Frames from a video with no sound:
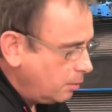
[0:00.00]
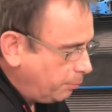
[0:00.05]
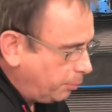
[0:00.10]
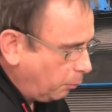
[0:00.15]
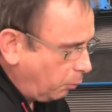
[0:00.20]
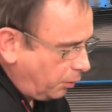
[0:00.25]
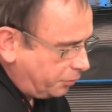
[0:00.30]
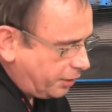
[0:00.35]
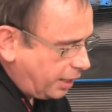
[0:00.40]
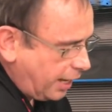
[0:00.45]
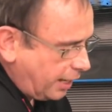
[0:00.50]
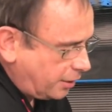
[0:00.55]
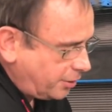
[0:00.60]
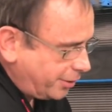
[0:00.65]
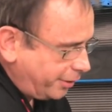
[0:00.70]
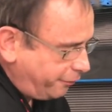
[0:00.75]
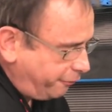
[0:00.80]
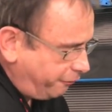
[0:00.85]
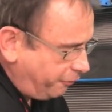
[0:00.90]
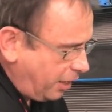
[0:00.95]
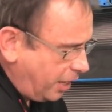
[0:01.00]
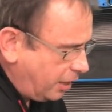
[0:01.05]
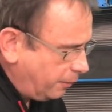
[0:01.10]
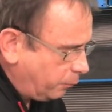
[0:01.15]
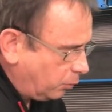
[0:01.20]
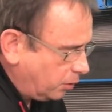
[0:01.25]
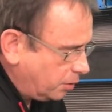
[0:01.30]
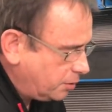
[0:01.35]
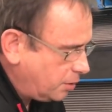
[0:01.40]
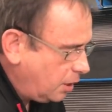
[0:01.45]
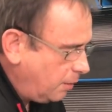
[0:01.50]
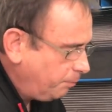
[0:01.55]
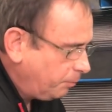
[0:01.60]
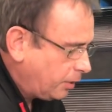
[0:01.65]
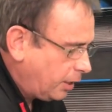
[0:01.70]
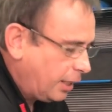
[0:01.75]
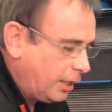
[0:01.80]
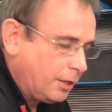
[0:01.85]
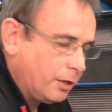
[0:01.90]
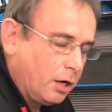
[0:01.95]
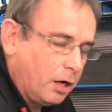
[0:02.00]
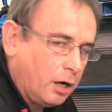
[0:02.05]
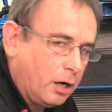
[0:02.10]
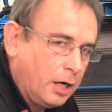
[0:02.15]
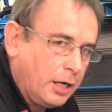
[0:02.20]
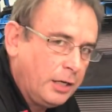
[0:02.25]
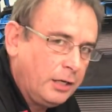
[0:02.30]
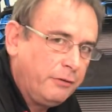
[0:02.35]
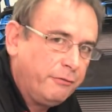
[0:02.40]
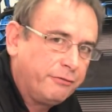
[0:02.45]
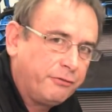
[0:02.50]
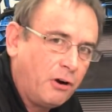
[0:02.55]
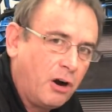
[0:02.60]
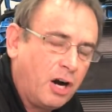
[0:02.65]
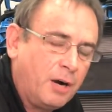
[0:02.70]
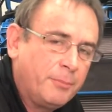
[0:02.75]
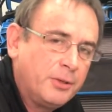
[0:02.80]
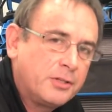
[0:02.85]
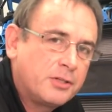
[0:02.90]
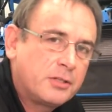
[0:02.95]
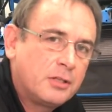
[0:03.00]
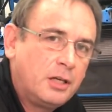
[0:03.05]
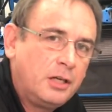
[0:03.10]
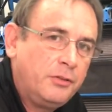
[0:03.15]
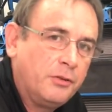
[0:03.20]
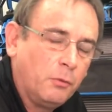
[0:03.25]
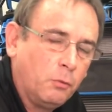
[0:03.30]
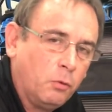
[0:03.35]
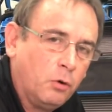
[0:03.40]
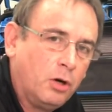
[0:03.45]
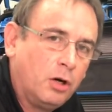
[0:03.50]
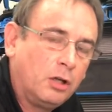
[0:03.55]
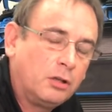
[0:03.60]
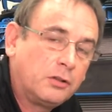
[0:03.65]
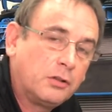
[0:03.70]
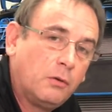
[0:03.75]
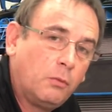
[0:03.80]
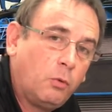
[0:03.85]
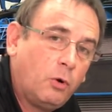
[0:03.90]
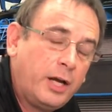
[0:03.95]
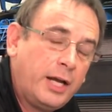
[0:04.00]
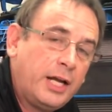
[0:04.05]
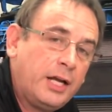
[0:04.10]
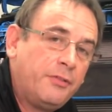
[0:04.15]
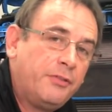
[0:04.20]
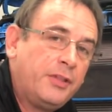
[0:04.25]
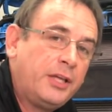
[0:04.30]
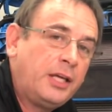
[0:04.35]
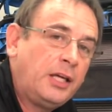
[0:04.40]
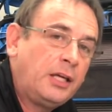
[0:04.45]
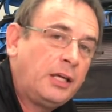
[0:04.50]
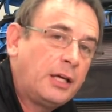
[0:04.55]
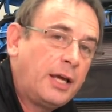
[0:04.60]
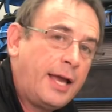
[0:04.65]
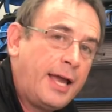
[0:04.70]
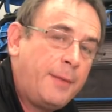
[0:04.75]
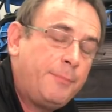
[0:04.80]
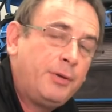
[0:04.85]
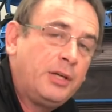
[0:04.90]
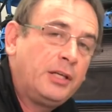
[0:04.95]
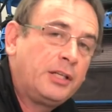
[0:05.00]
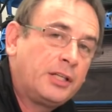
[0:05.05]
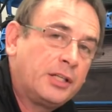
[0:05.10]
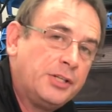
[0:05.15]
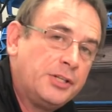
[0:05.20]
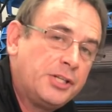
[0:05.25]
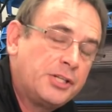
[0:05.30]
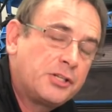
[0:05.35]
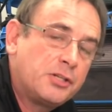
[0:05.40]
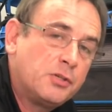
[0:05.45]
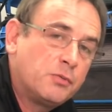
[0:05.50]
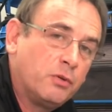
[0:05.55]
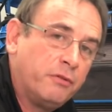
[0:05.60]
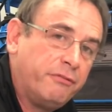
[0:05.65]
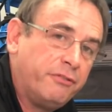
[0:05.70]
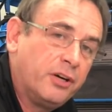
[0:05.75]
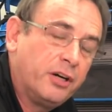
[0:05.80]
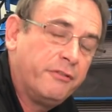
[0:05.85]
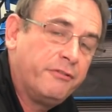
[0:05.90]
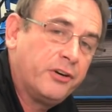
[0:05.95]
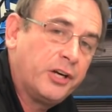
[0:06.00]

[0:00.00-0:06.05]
But what they actually found was in environments in the world where the ambient conditions were very,